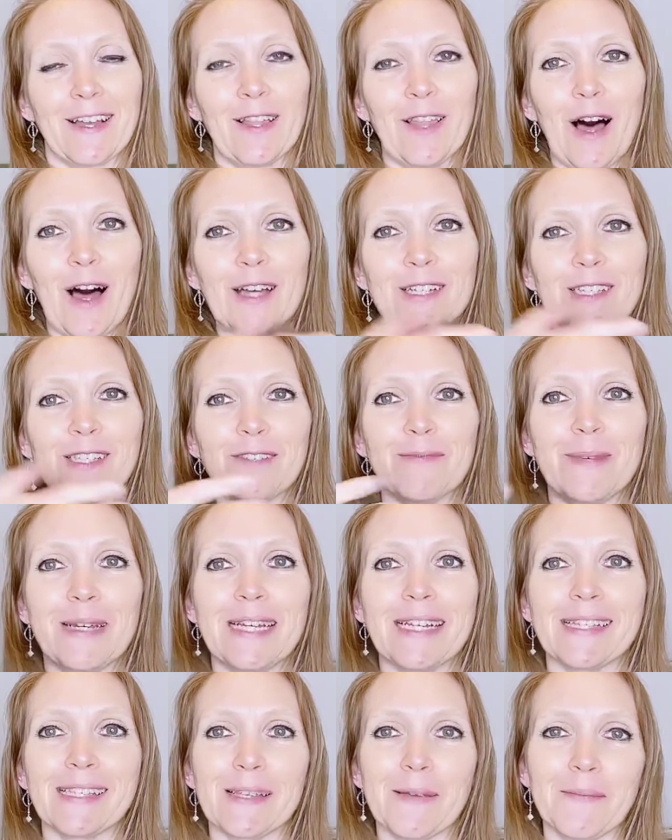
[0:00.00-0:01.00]
gloss of
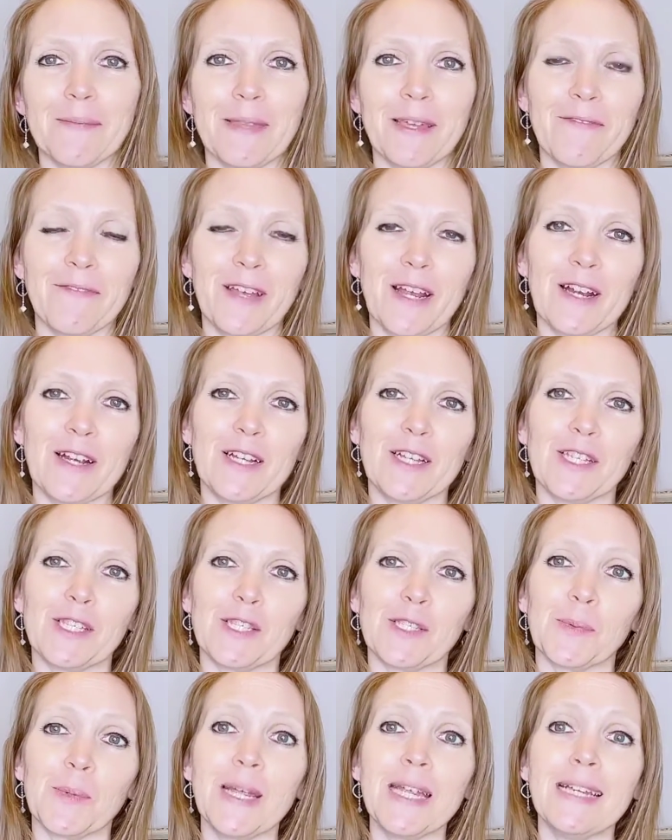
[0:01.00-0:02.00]
being something very
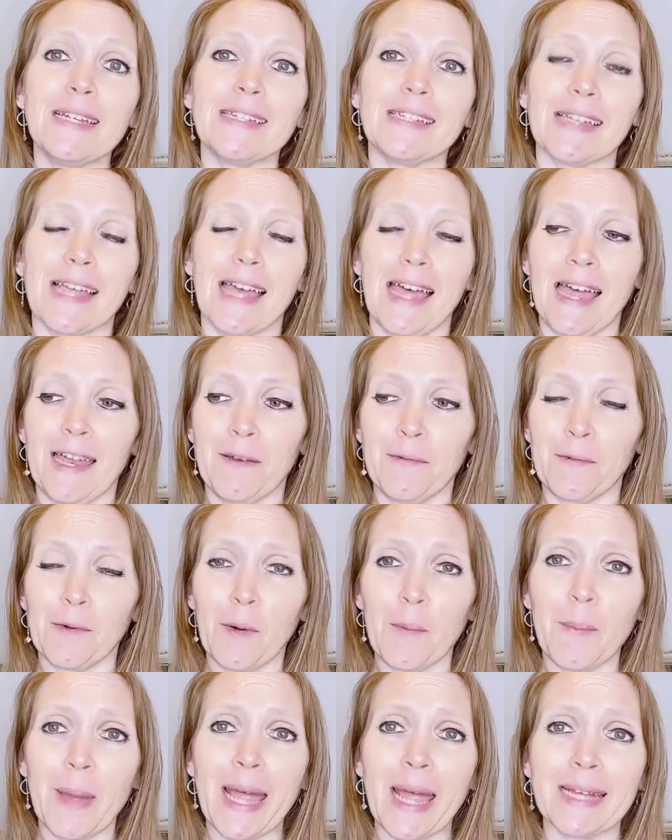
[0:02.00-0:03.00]
sweet and
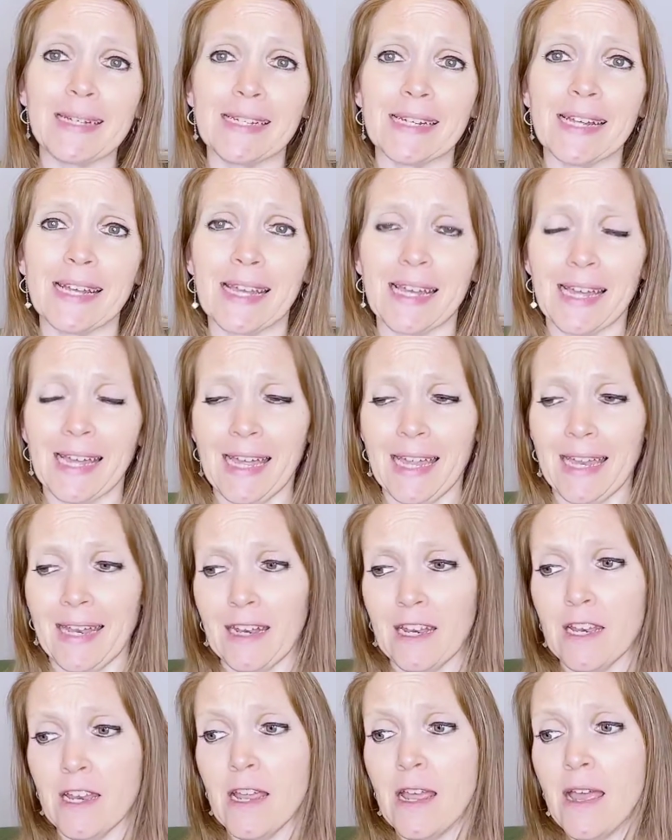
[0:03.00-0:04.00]
romantic
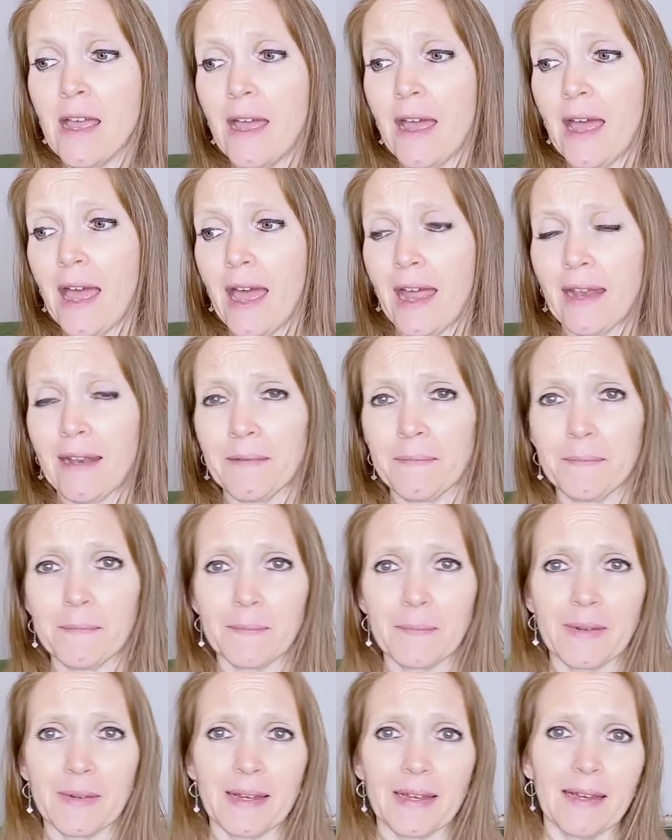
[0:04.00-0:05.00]
and
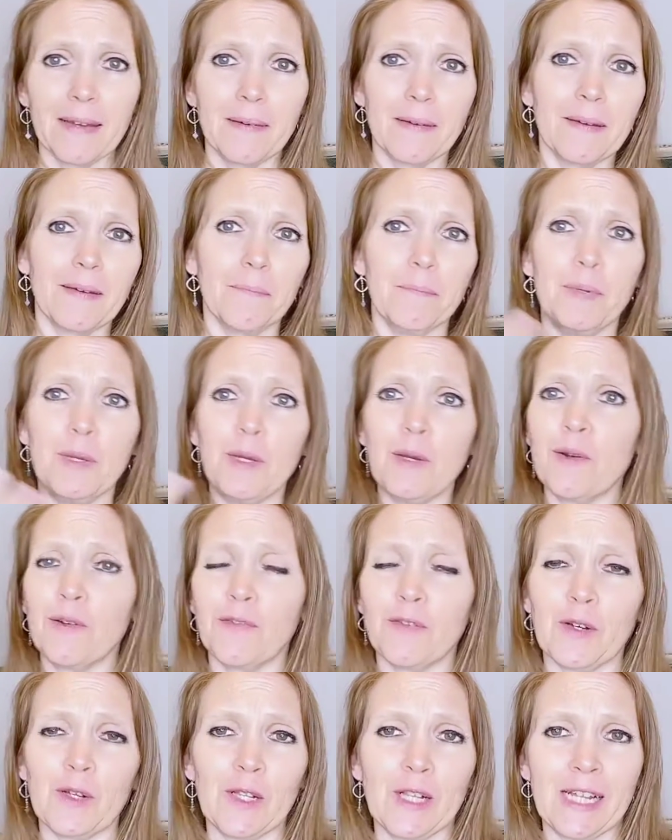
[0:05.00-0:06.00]

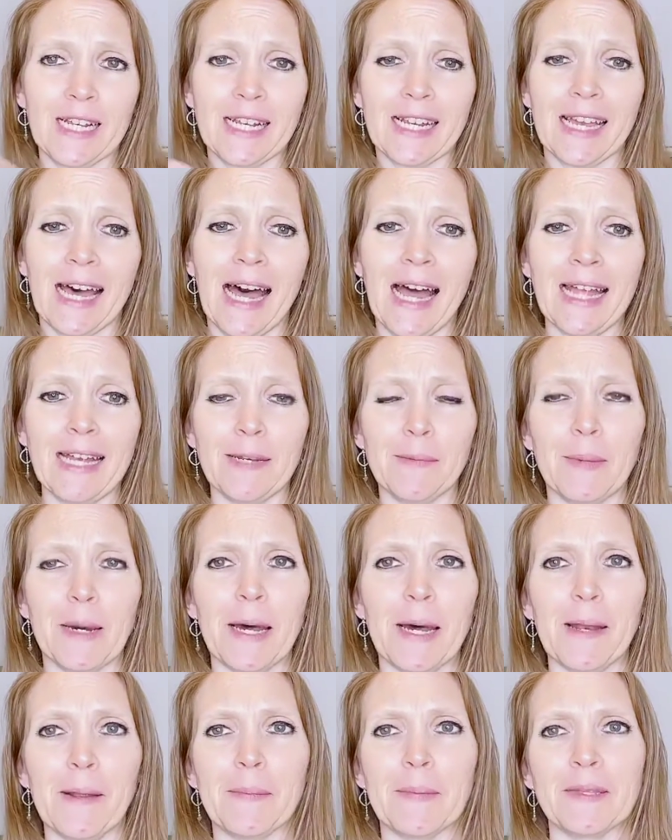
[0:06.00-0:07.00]
beautiful and kind
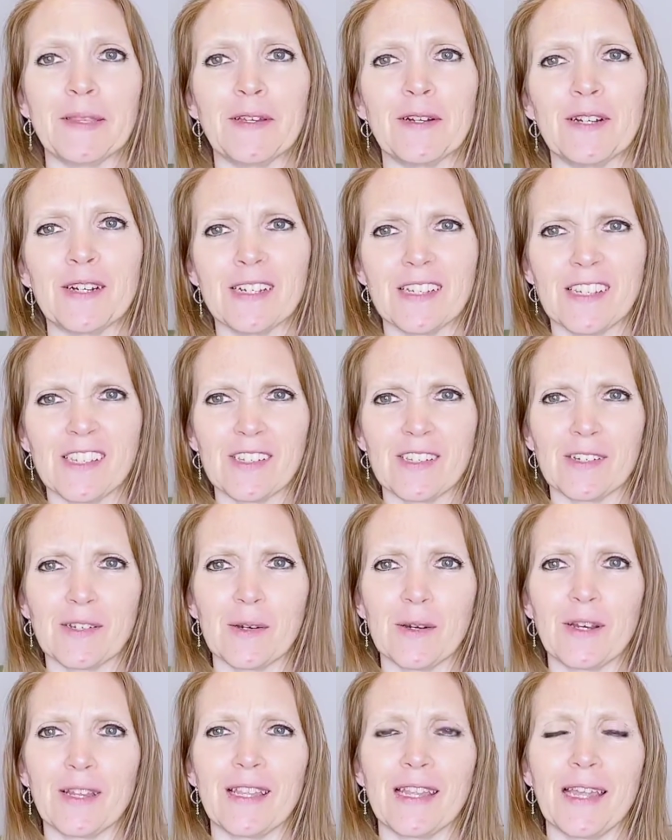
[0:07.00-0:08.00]
about it, but there is
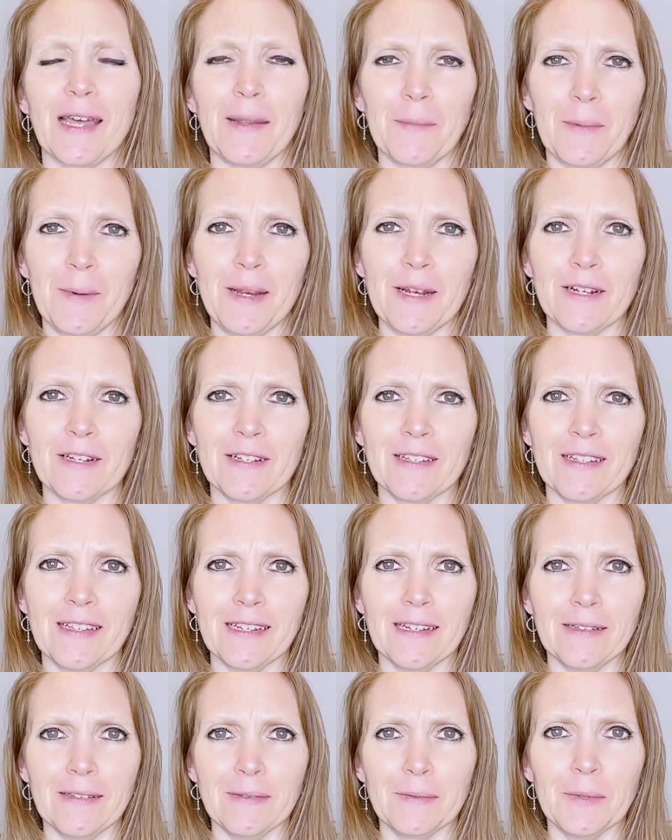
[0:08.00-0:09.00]
sort of that weird
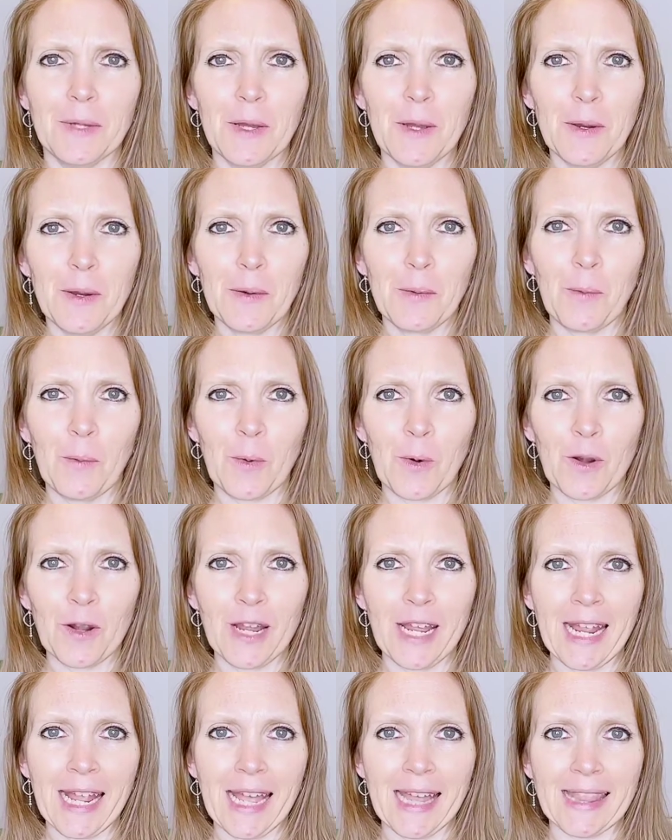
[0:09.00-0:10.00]
little
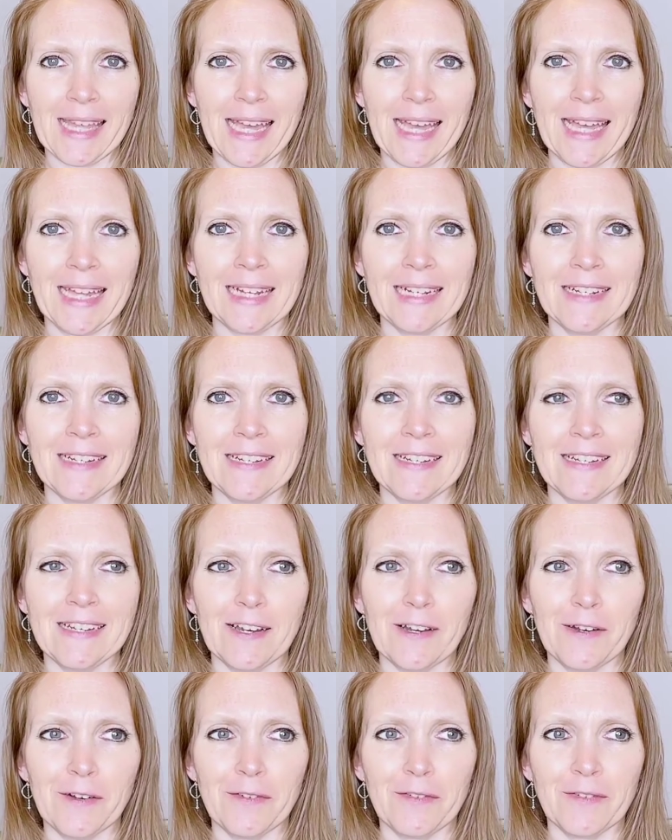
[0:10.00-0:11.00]
warning at the end
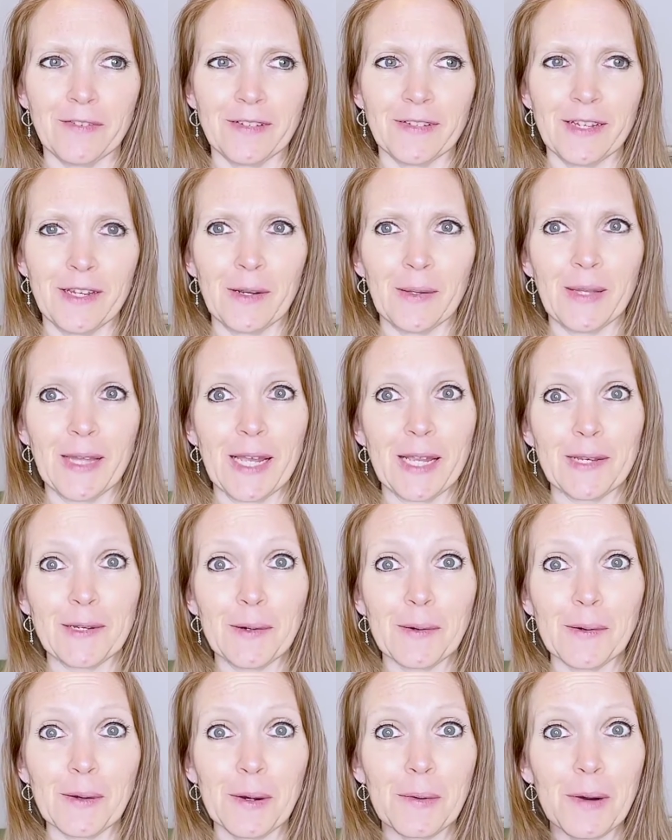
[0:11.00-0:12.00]
of, you know, like,
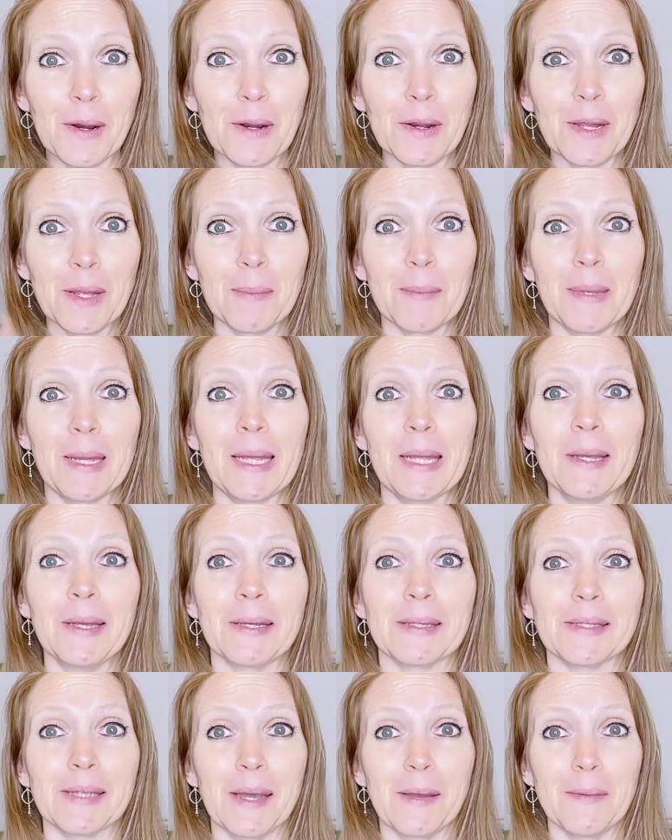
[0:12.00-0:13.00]
don't go hurting me
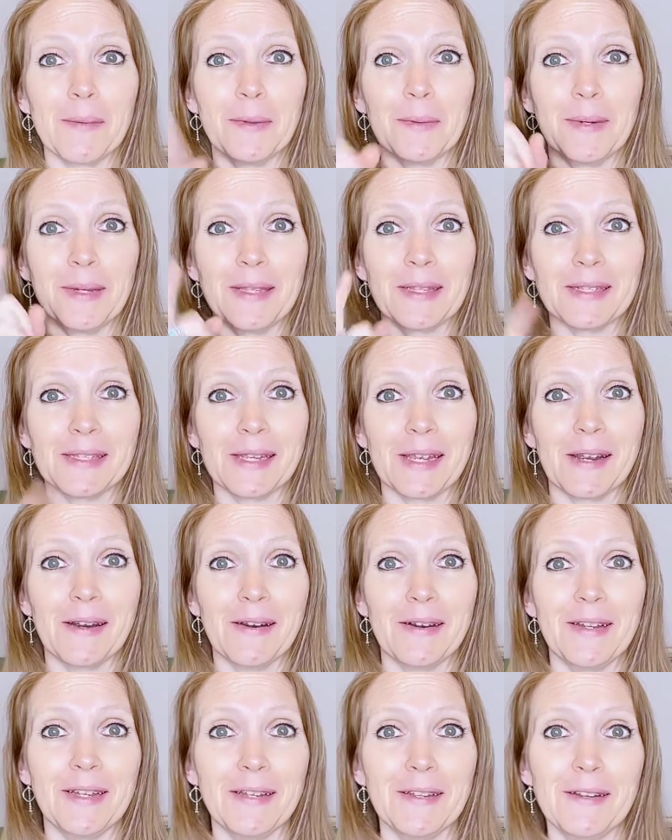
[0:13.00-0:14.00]
because I'm the one that's
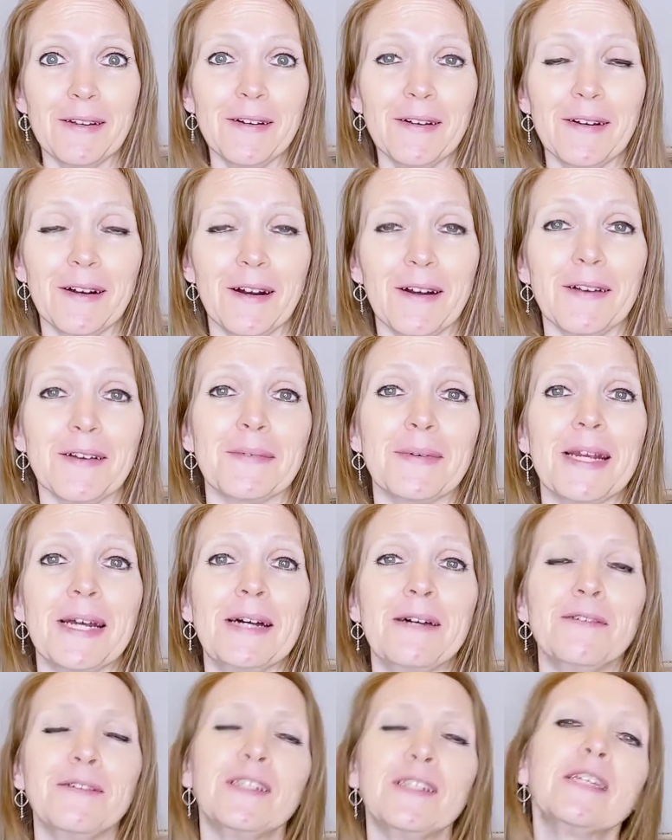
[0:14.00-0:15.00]
carrying your heart
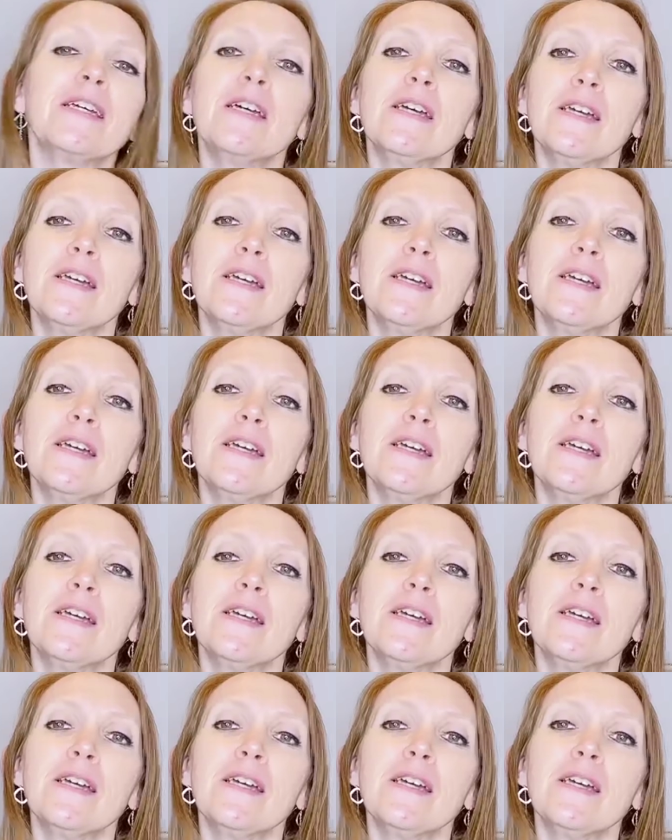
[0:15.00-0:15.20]
around,